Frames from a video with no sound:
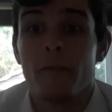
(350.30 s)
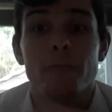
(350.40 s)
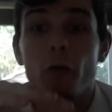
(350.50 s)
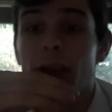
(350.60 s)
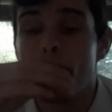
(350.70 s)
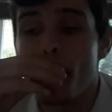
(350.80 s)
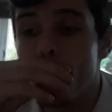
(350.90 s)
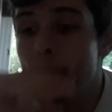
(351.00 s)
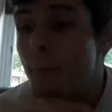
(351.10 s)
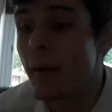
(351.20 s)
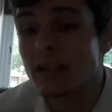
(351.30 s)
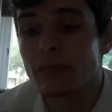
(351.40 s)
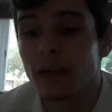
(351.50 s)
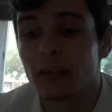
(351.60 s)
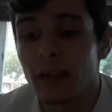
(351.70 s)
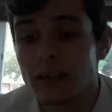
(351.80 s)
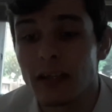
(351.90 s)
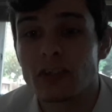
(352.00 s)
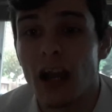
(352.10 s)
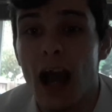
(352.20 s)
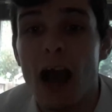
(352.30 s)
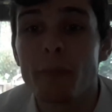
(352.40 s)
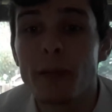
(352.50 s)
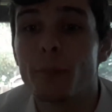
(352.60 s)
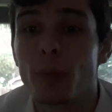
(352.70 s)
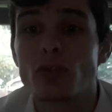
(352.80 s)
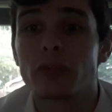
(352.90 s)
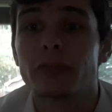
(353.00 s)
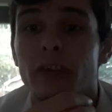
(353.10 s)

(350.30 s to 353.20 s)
fucking best thing that's actually, I've been buzzing for